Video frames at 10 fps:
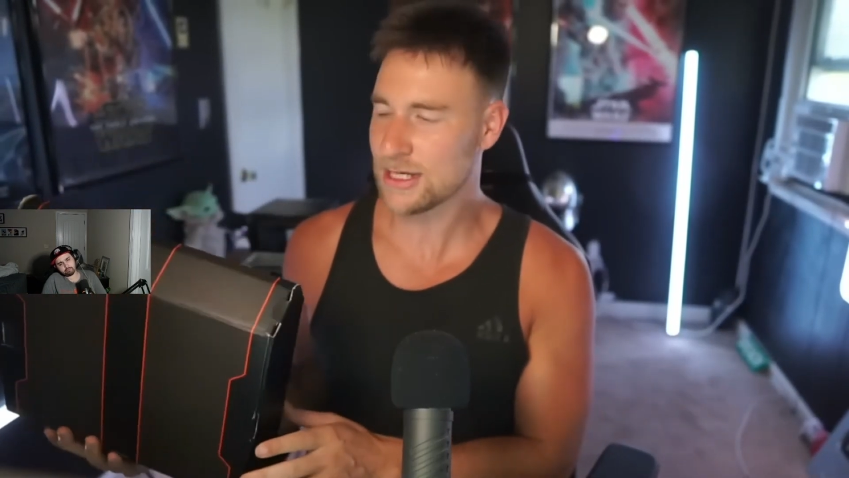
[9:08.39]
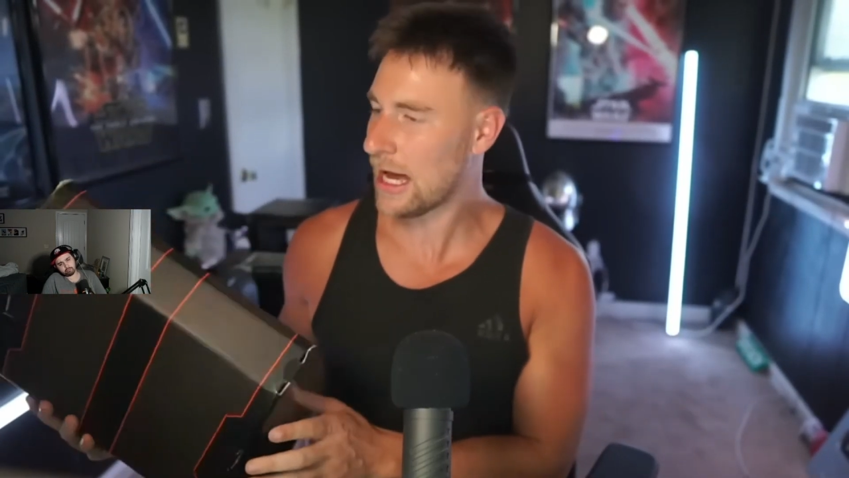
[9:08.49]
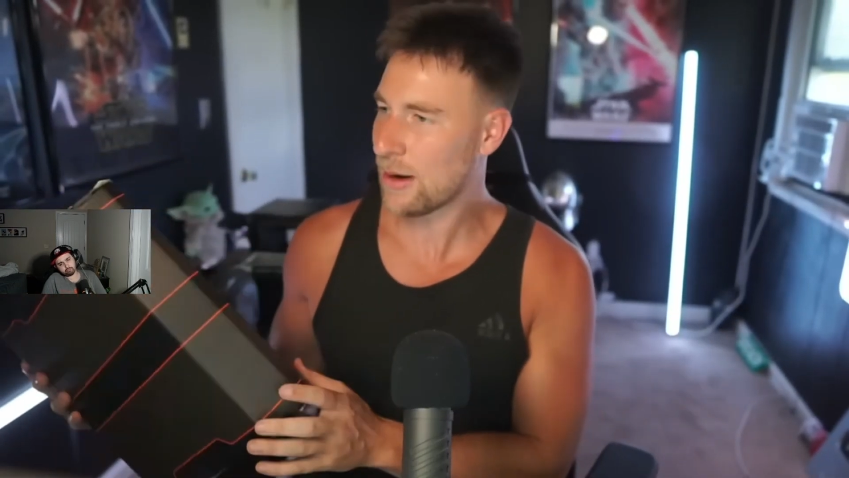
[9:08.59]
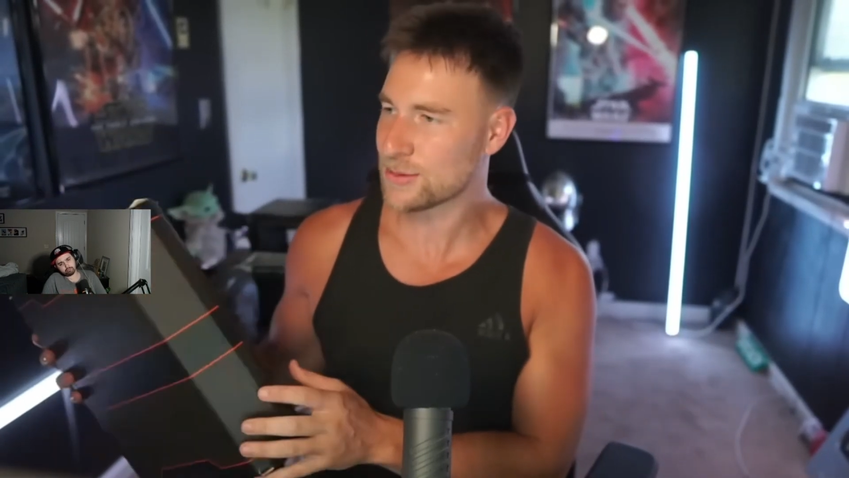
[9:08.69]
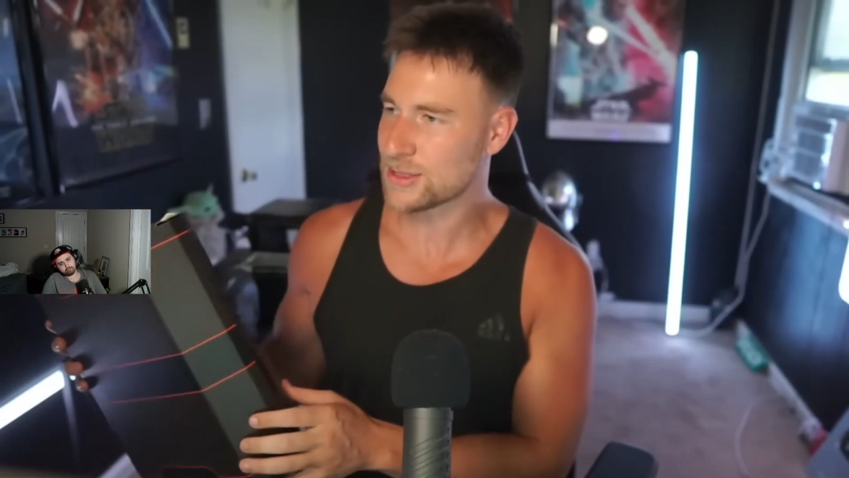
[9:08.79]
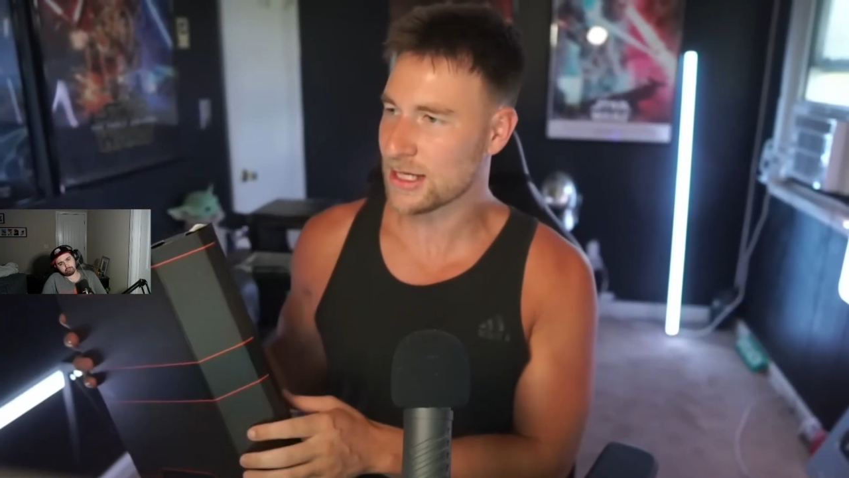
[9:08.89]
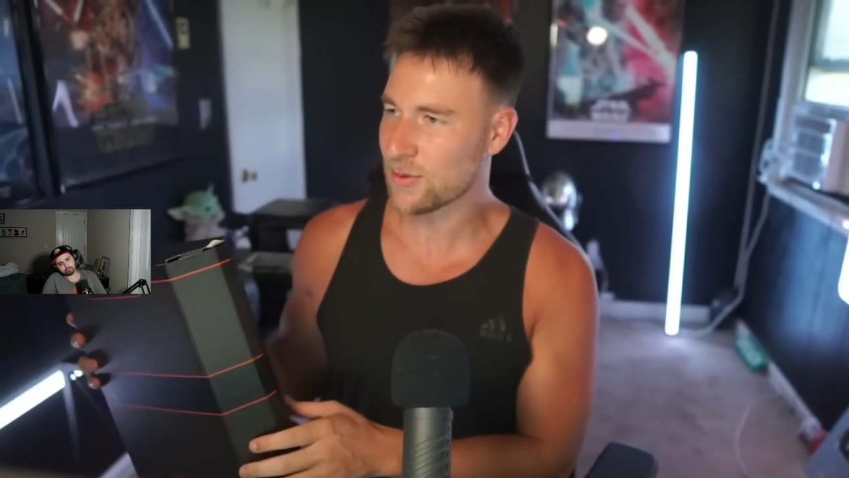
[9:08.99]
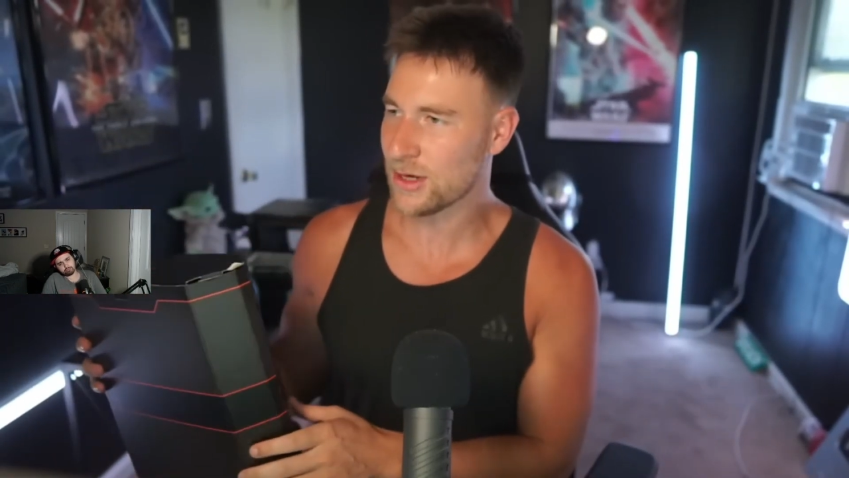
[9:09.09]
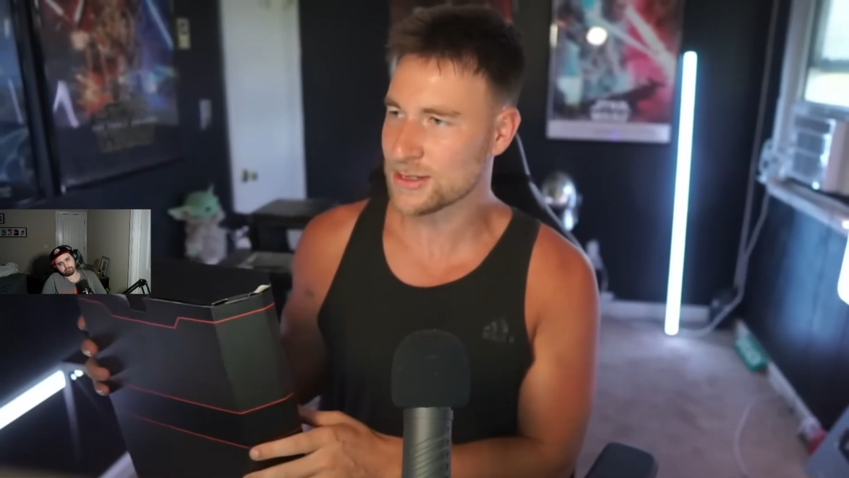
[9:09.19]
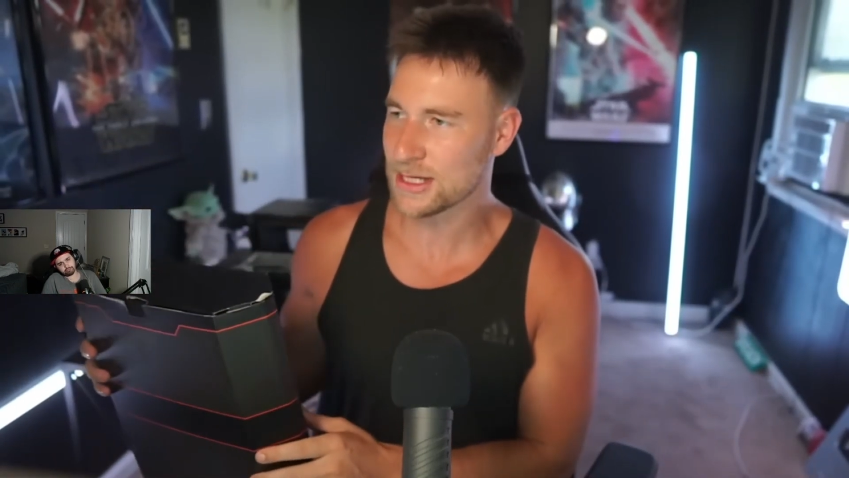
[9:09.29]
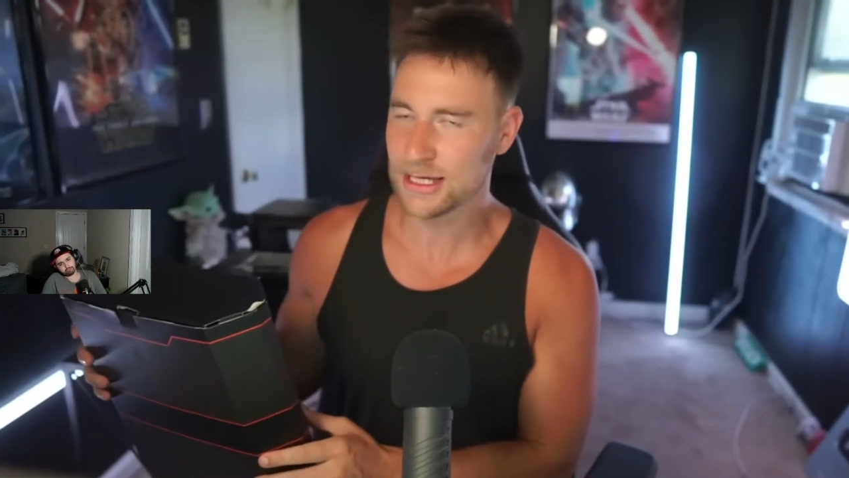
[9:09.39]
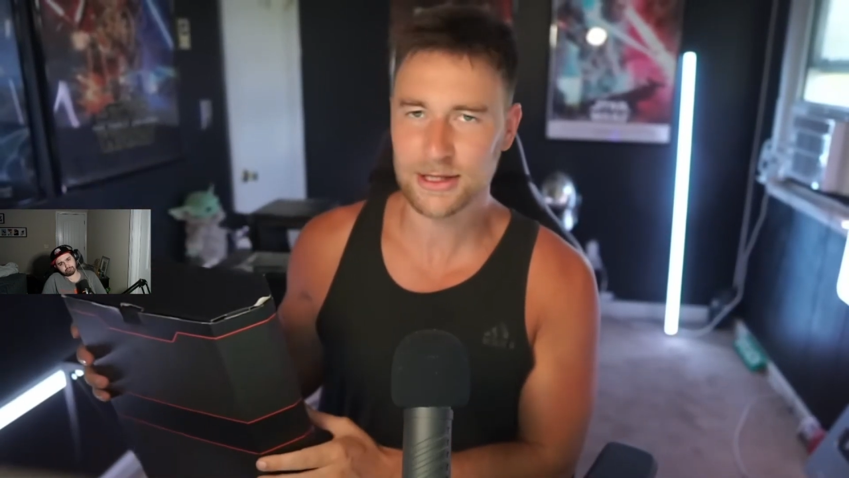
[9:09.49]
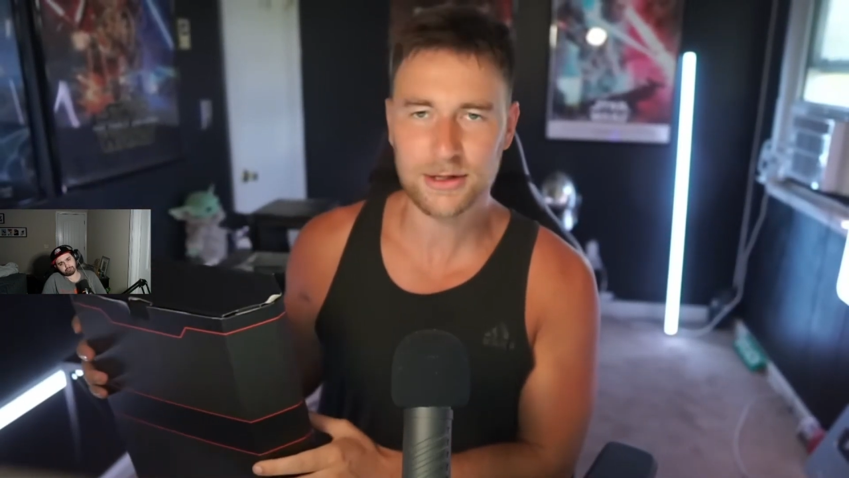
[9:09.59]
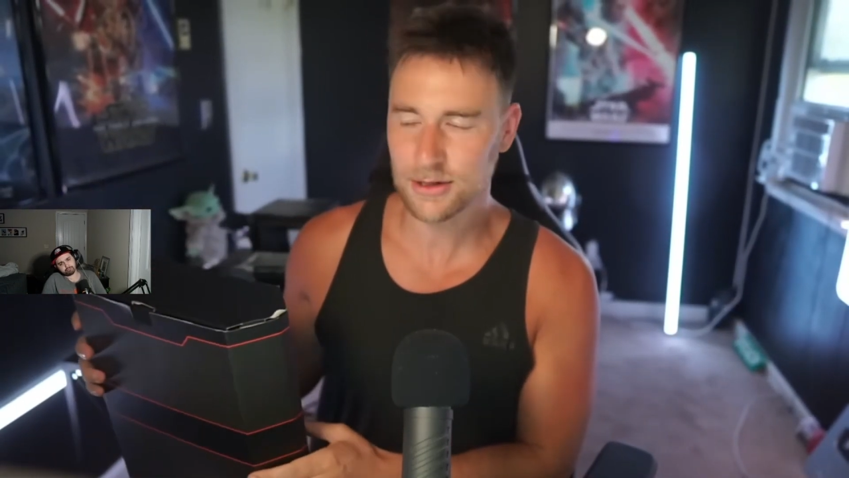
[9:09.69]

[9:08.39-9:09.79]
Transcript: I was like, wait a second,